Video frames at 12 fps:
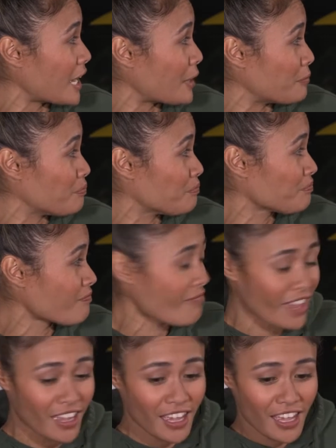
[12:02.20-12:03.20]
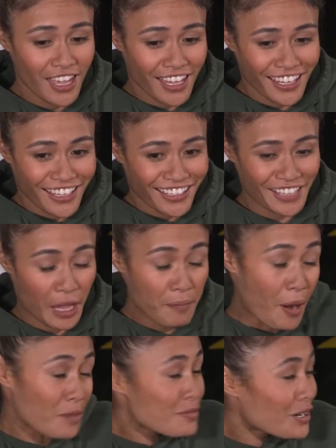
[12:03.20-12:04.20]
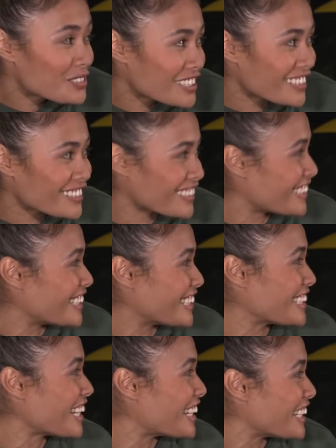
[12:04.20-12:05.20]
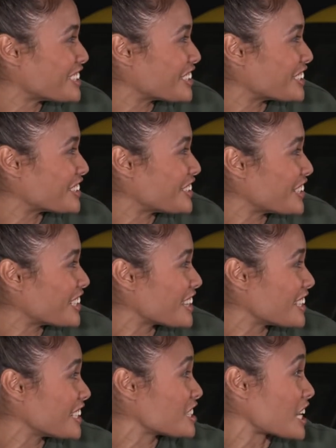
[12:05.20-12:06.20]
um, like pop culture, like Kardashian kind of things.